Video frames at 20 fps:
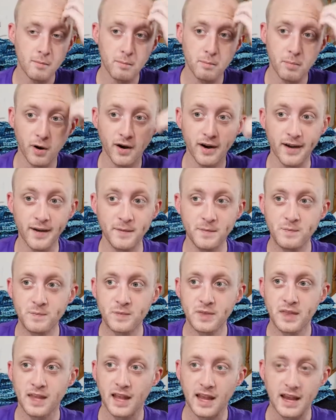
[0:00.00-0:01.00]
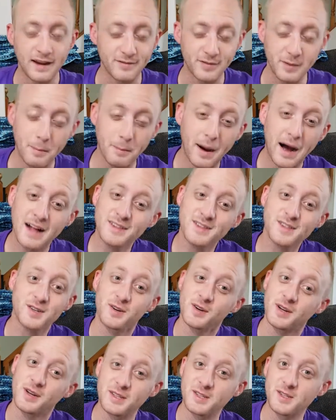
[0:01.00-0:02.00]
But if the
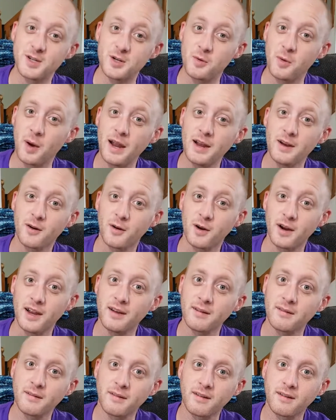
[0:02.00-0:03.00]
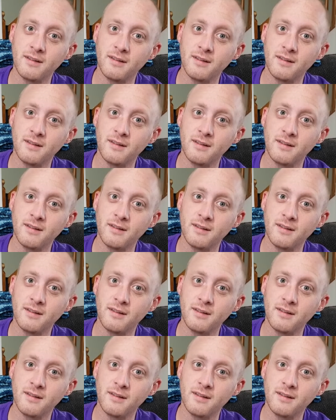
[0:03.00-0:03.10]
monster gets too angry,